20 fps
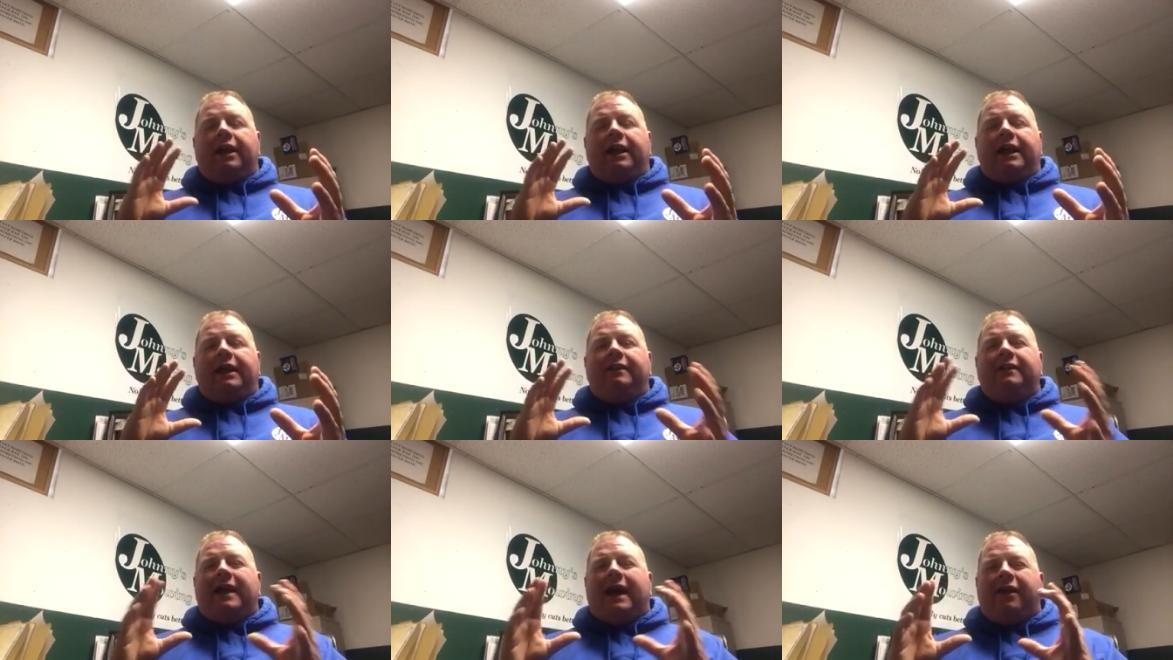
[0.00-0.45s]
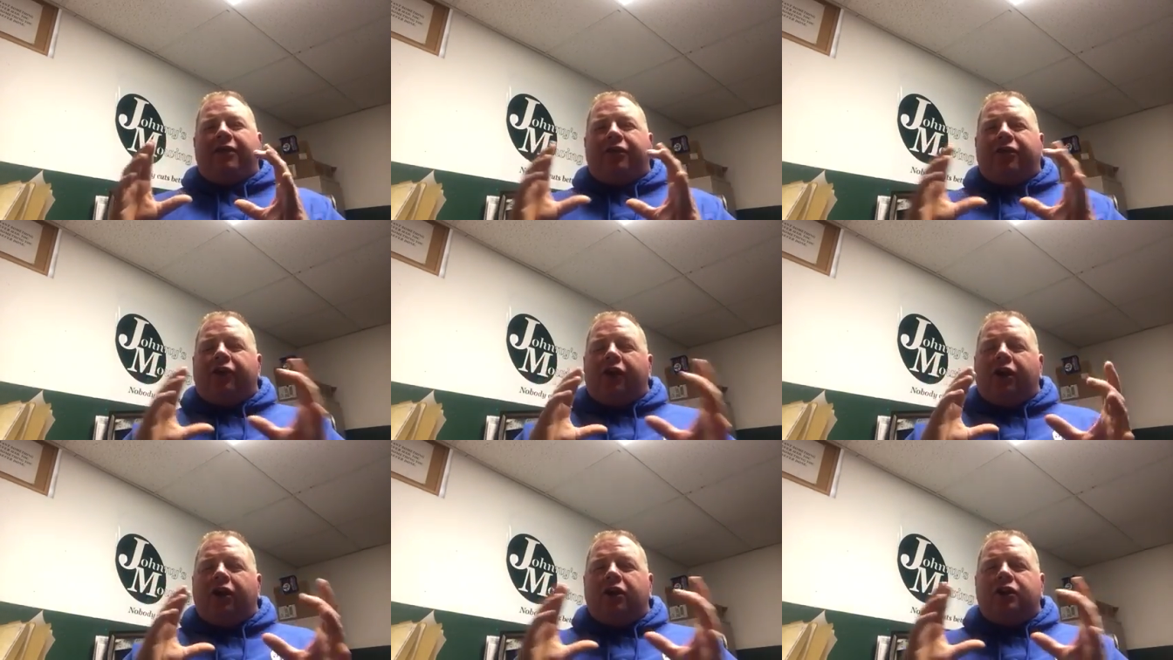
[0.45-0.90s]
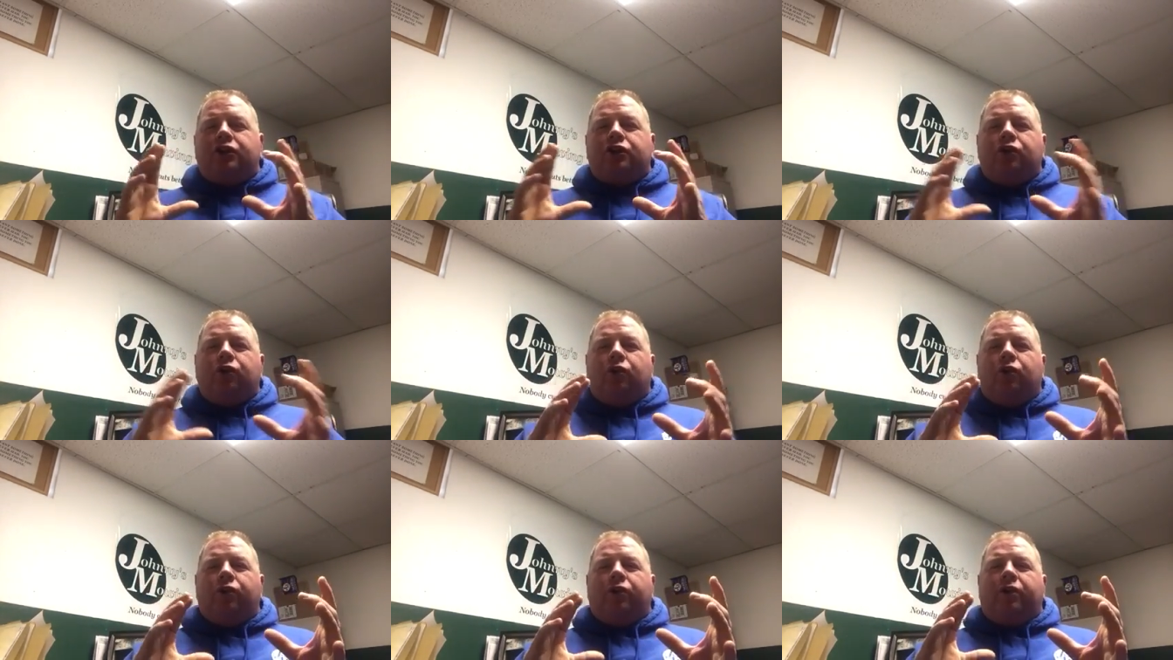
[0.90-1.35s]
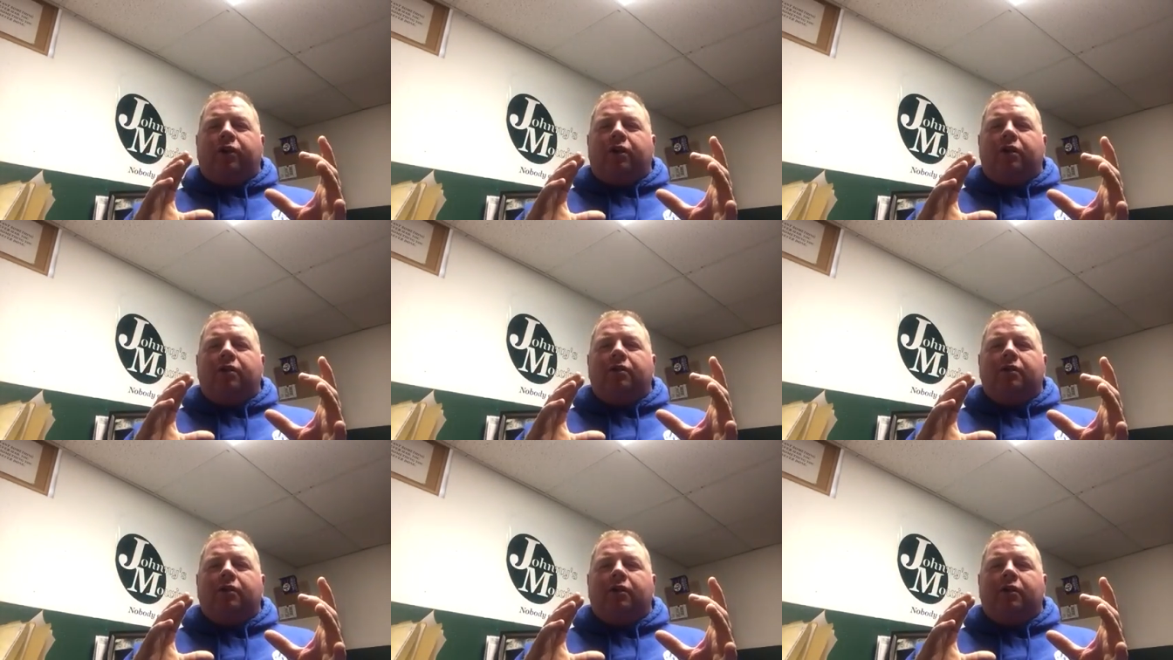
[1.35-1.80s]
in that third
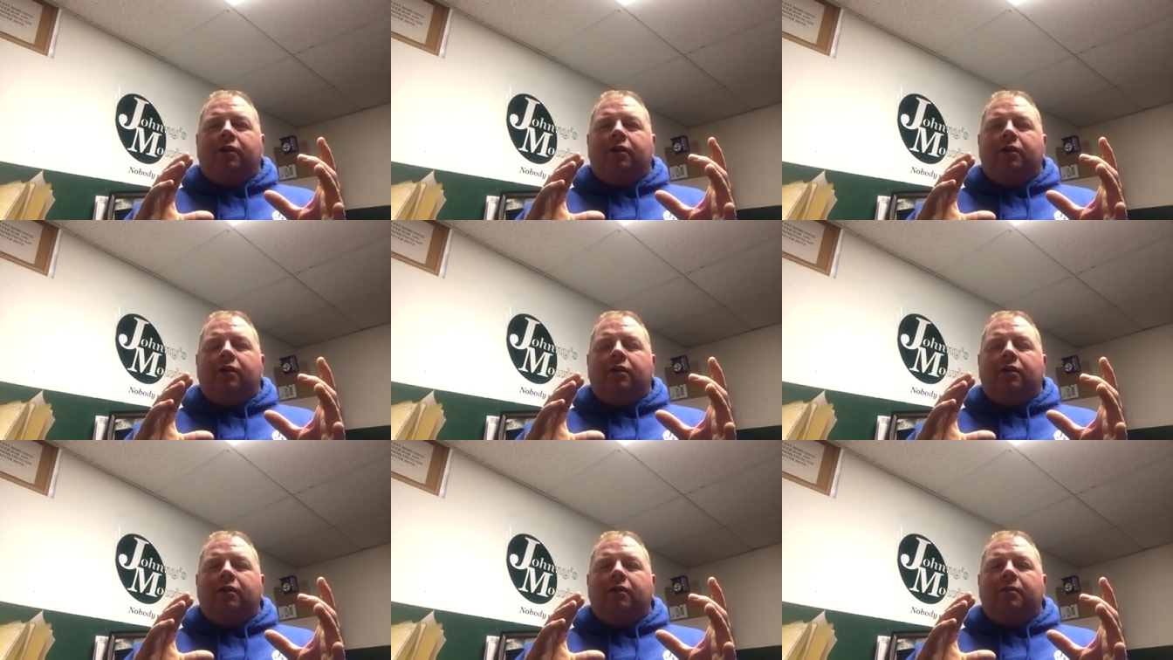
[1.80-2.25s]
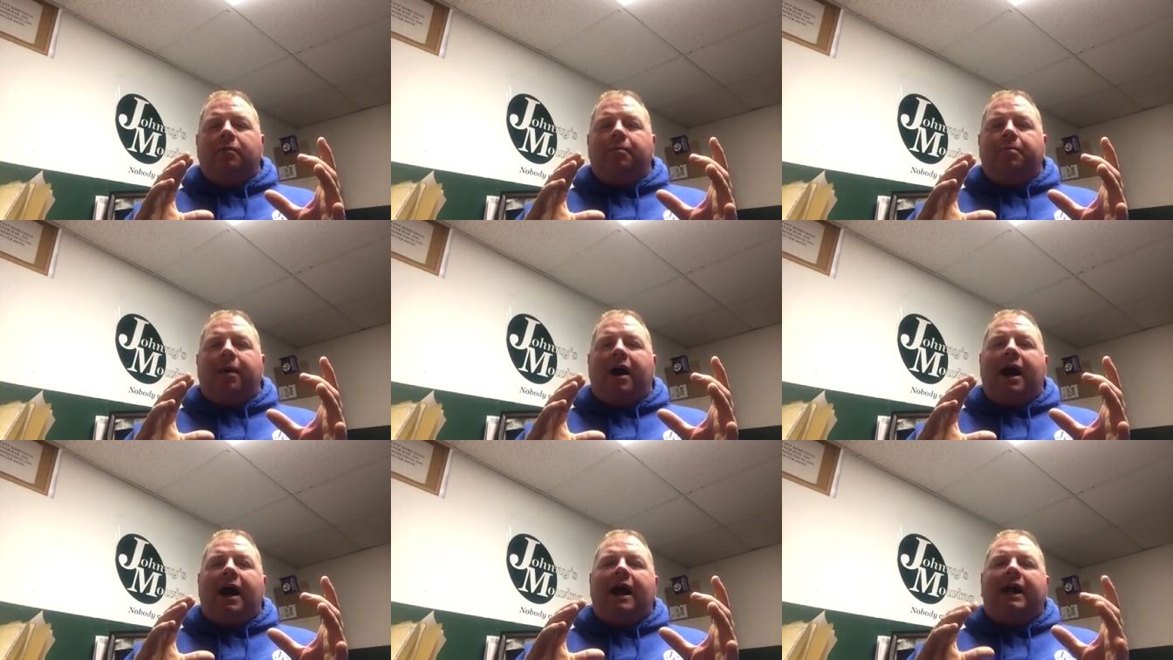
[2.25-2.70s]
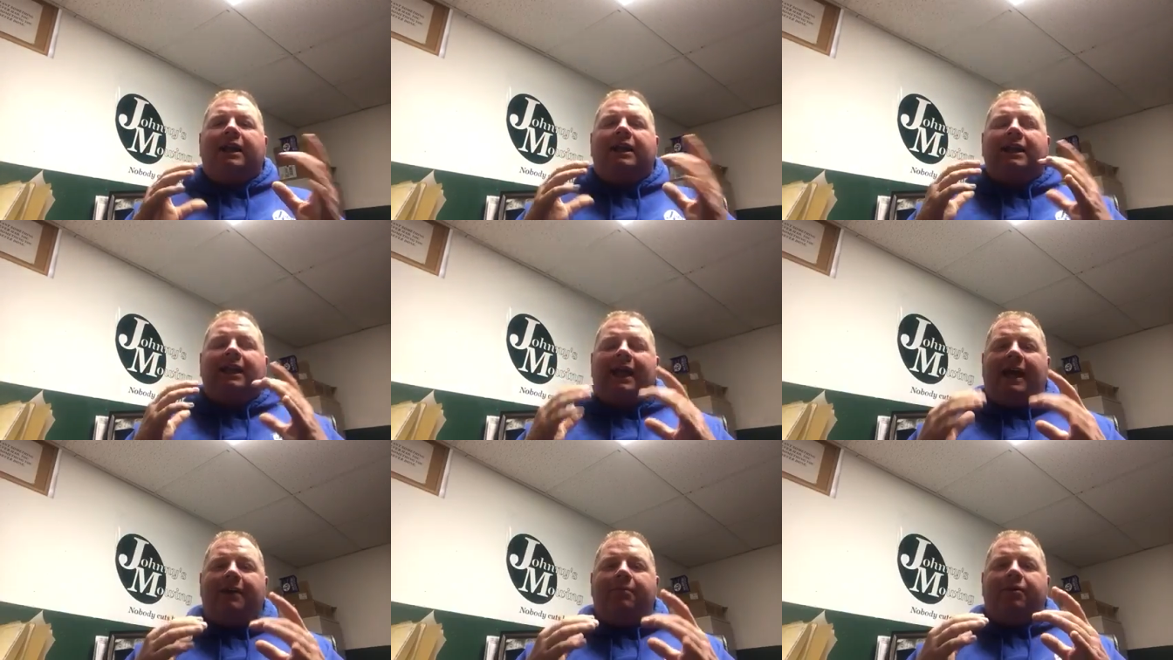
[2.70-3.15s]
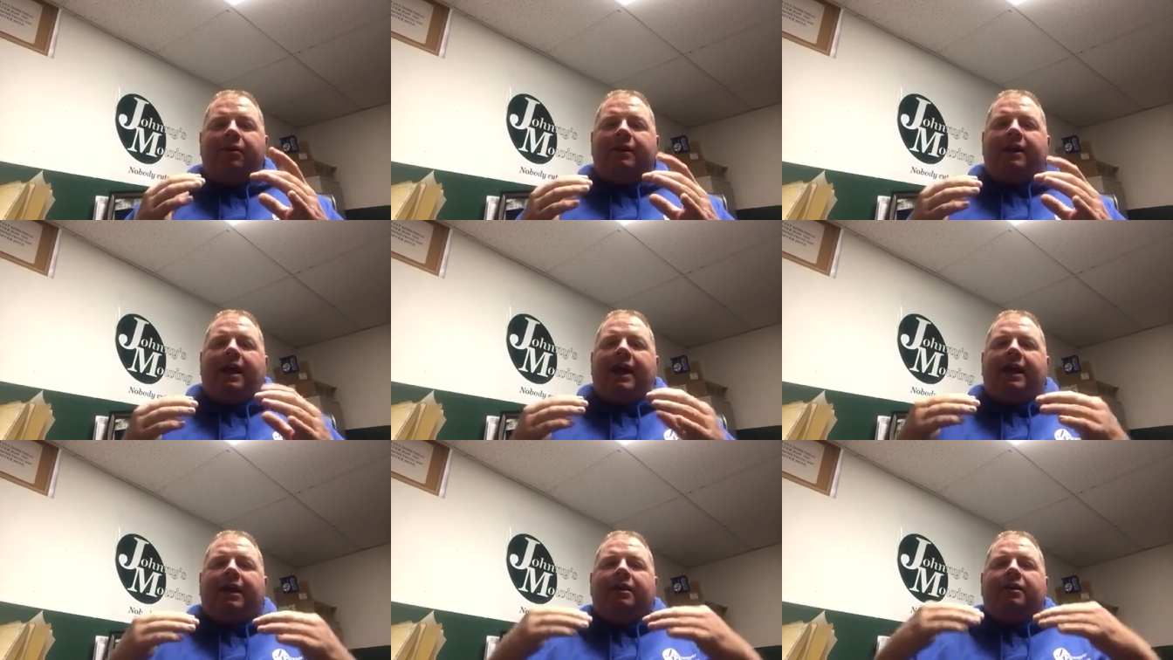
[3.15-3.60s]
quarter, by Labor
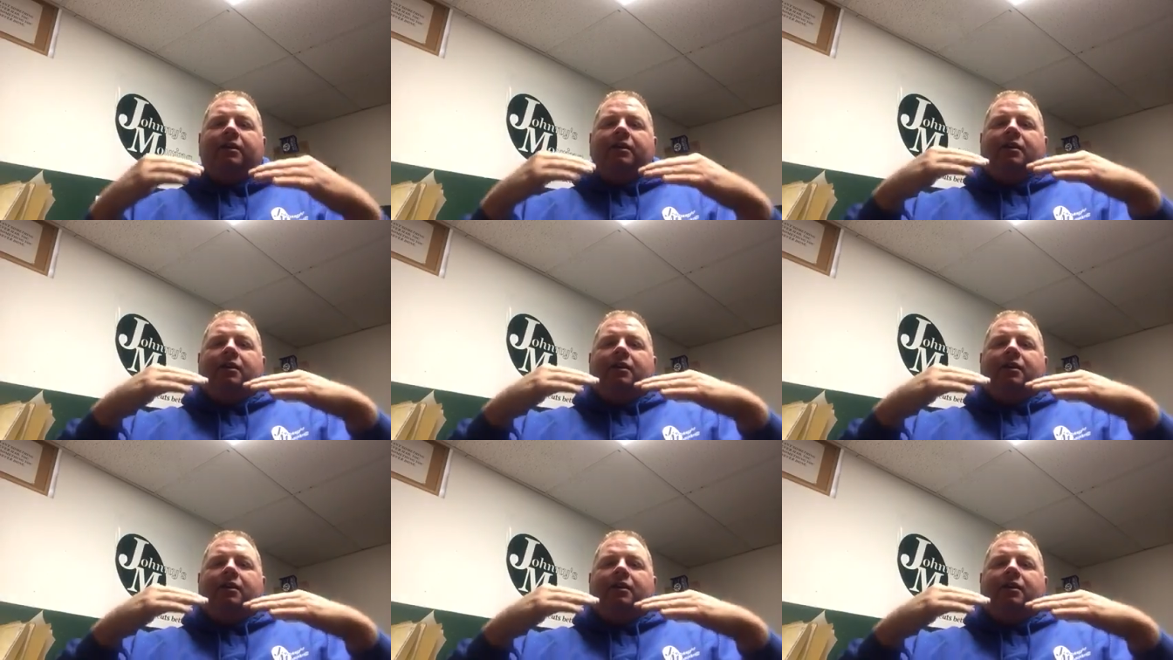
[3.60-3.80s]
Day,